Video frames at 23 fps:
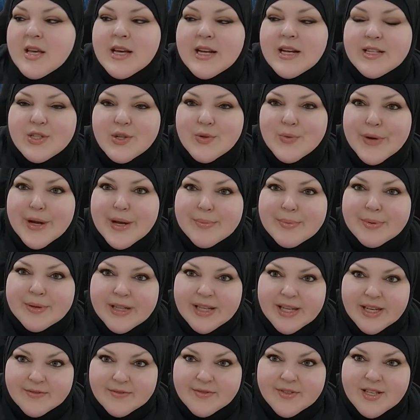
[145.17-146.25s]
It's grape
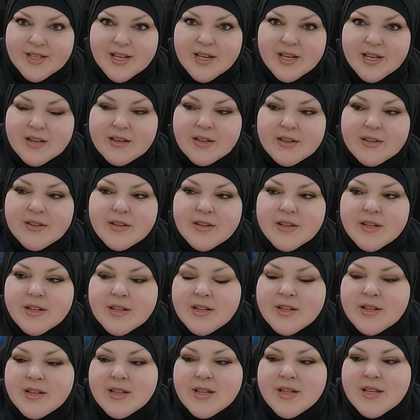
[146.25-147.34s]
leaves
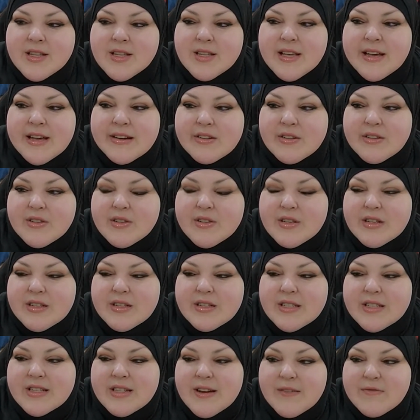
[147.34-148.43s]
that are
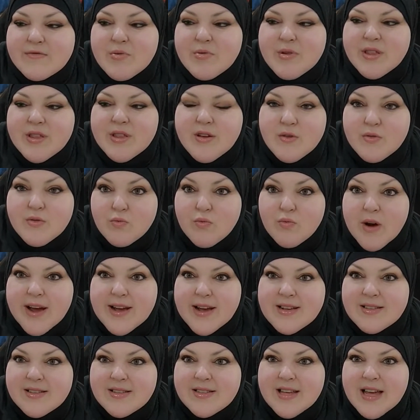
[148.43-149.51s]
stuffed with
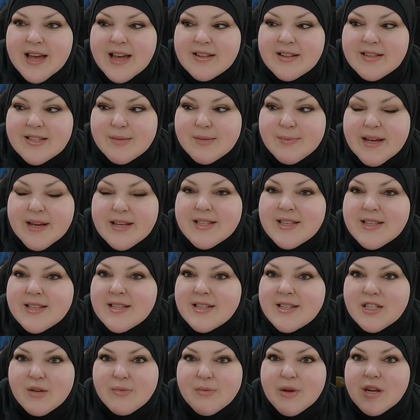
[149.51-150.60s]
rice and spices
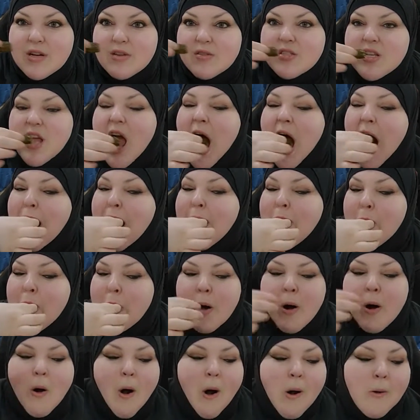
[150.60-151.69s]
and tomatoes.
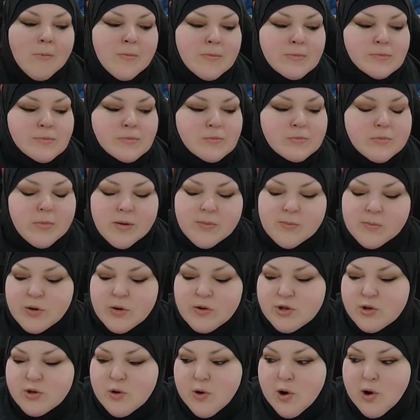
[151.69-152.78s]
I'm not
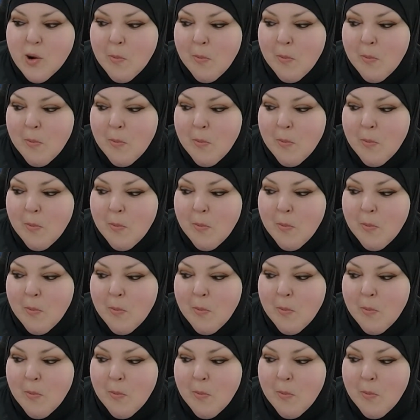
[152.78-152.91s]
so